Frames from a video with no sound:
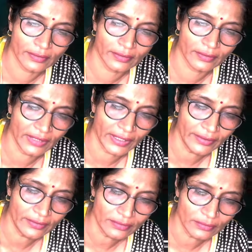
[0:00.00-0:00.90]

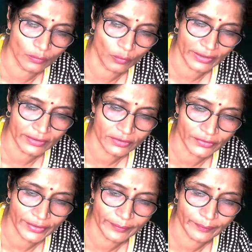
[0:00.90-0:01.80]
9y,
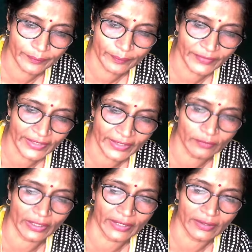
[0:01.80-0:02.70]
sorry,
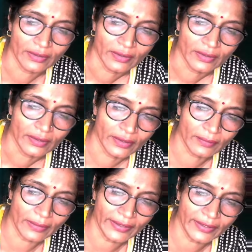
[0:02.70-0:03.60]
9y
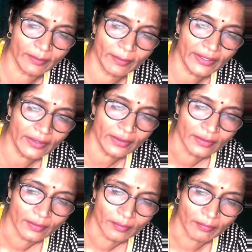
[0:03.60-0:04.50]
divided by
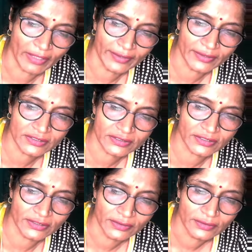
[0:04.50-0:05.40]
minus
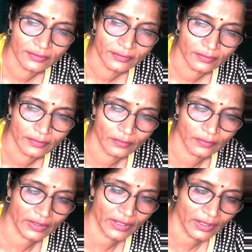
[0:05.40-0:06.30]
3.
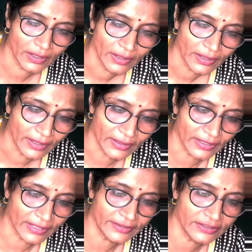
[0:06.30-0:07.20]
Okay, and
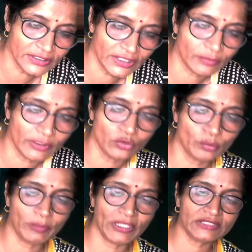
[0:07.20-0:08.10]
that is equal to
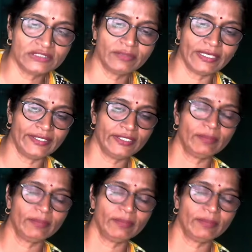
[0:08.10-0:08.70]
plus divided by